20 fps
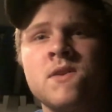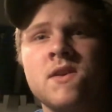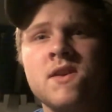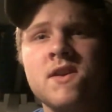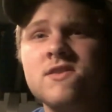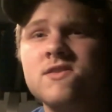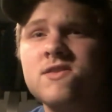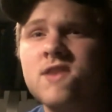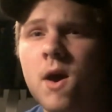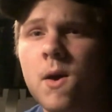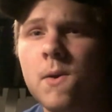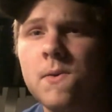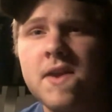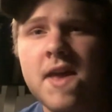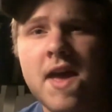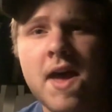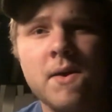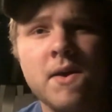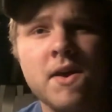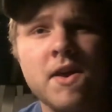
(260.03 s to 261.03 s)
he's going
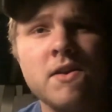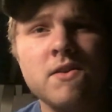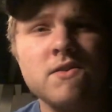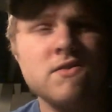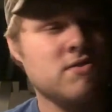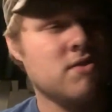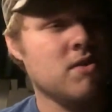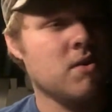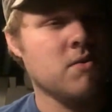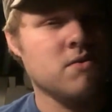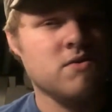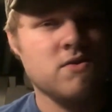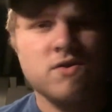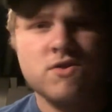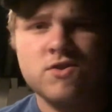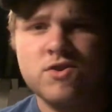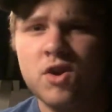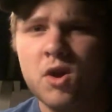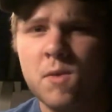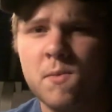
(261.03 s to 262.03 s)
downhill, so
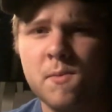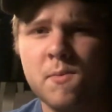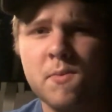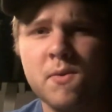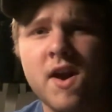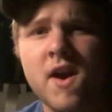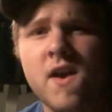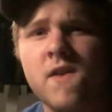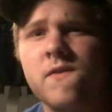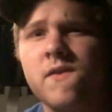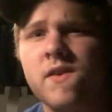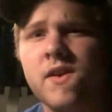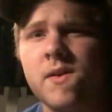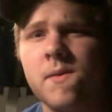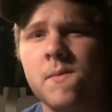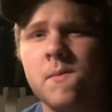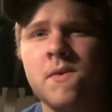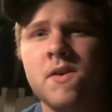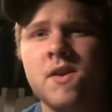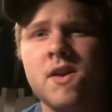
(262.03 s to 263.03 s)
shoot up a prayer for
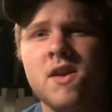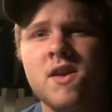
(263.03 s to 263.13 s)
him.